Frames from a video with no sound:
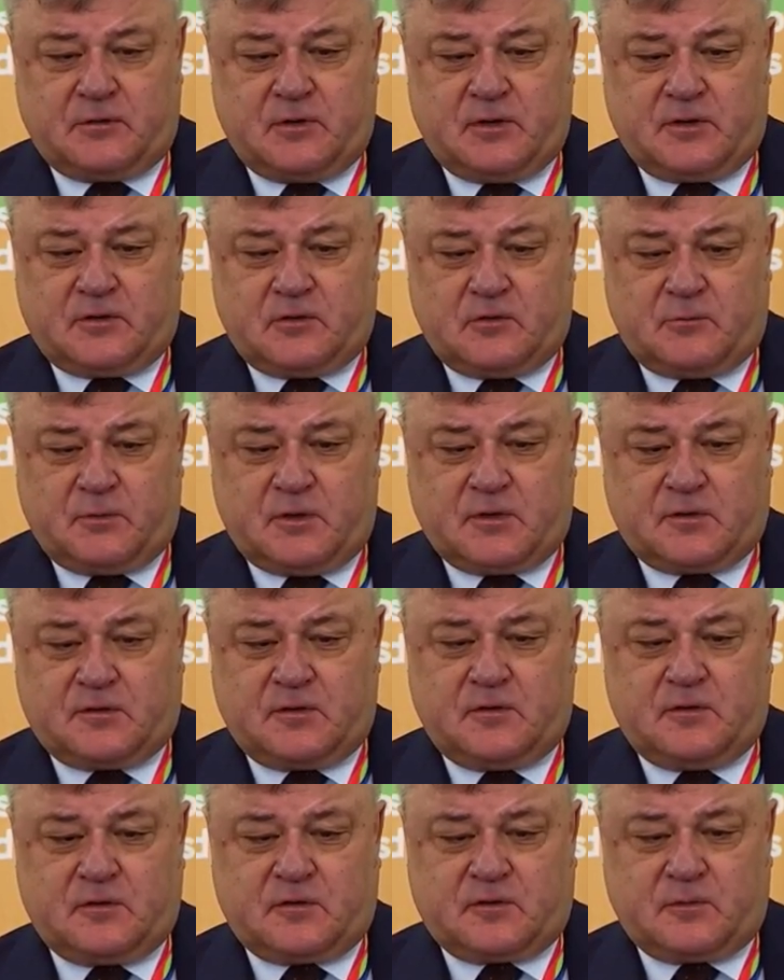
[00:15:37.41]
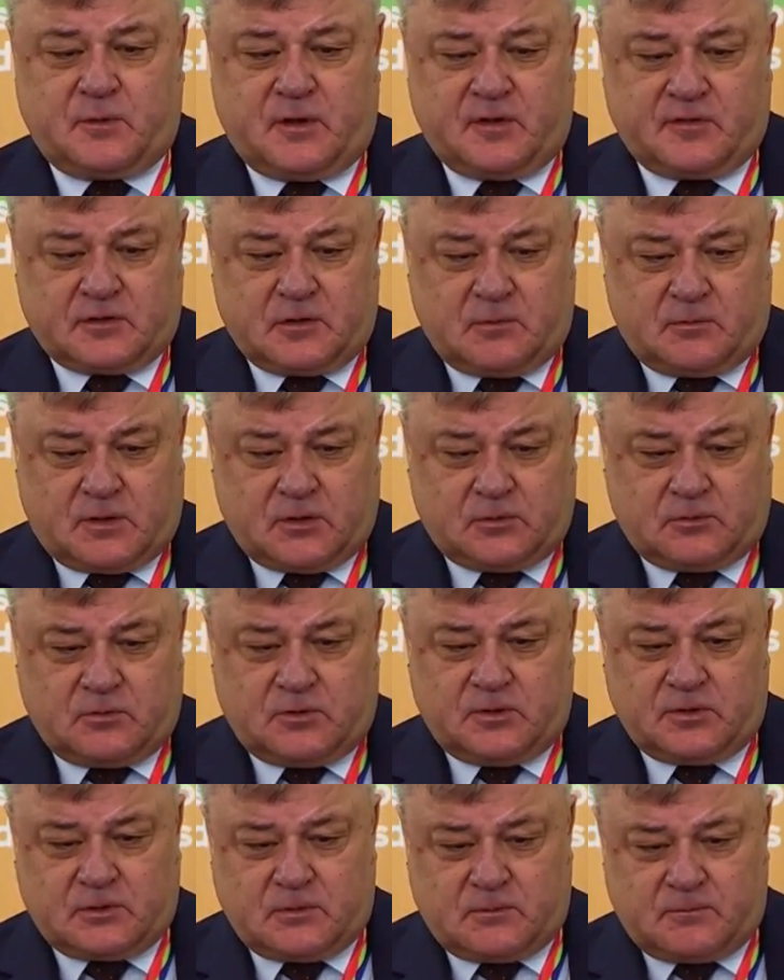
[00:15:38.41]
We work together
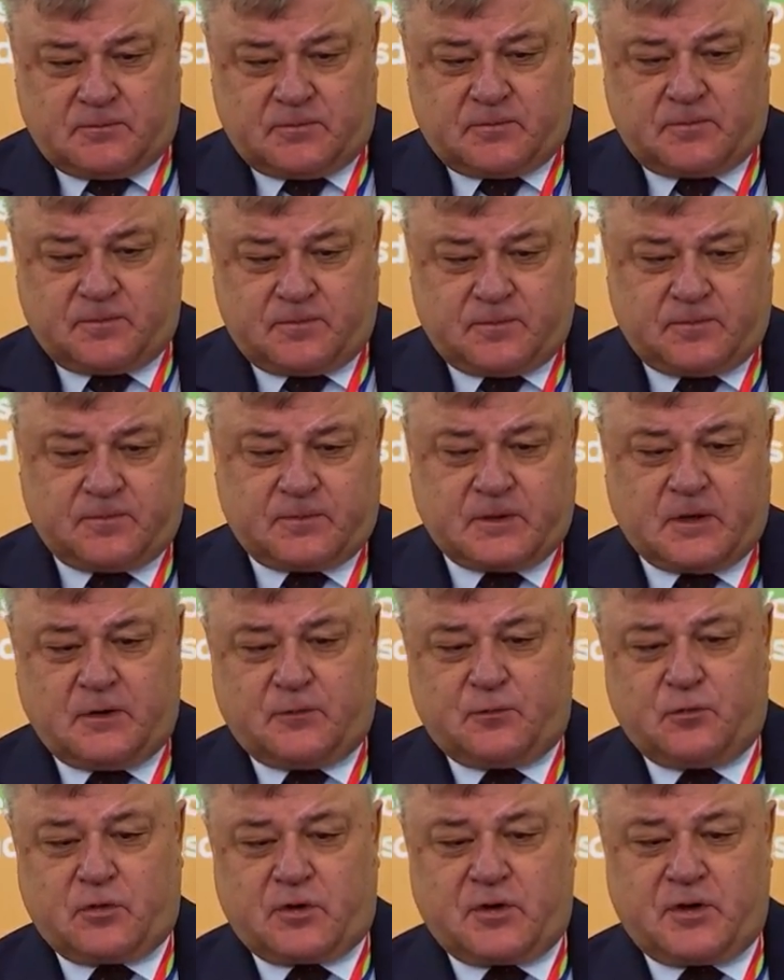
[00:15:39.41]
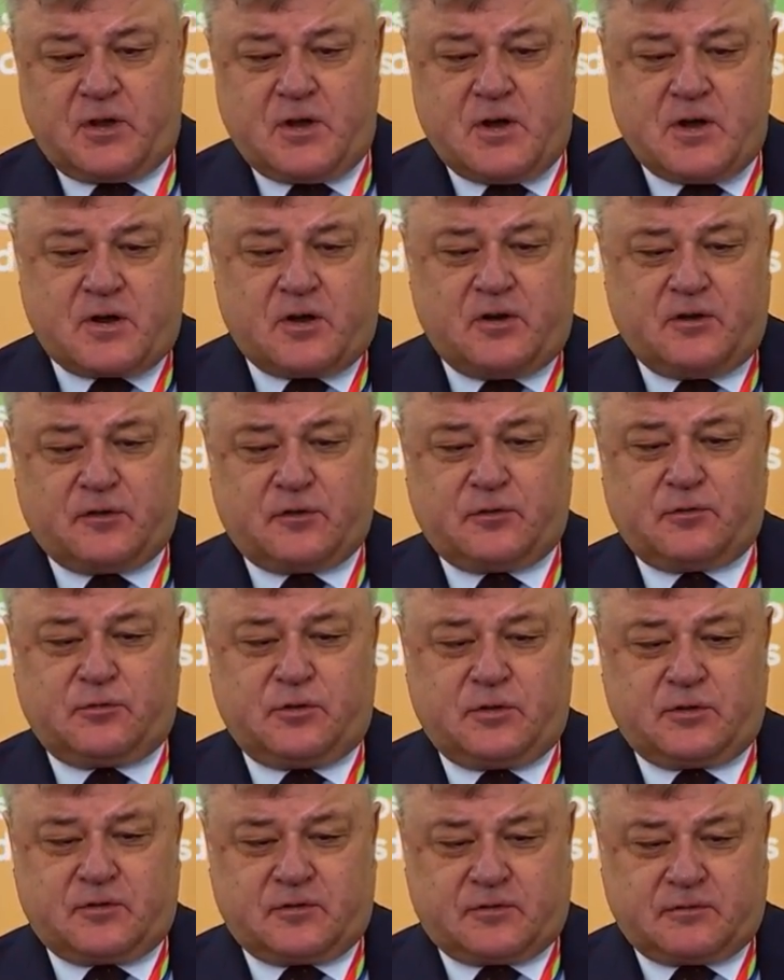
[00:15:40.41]
with Elon
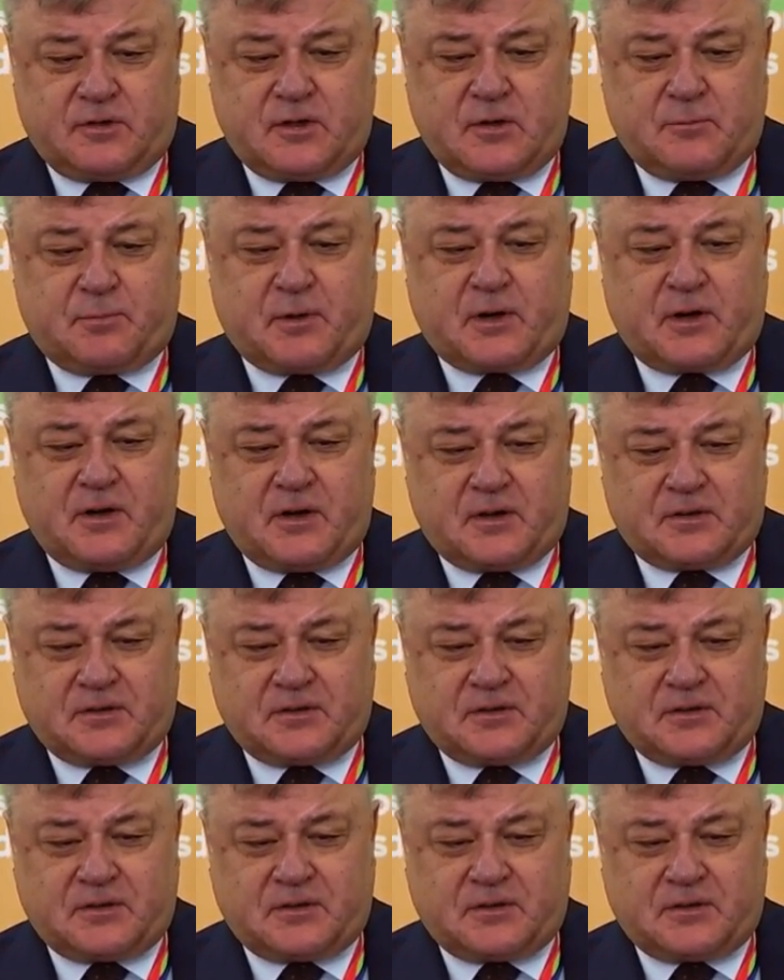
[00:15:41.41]
Musk,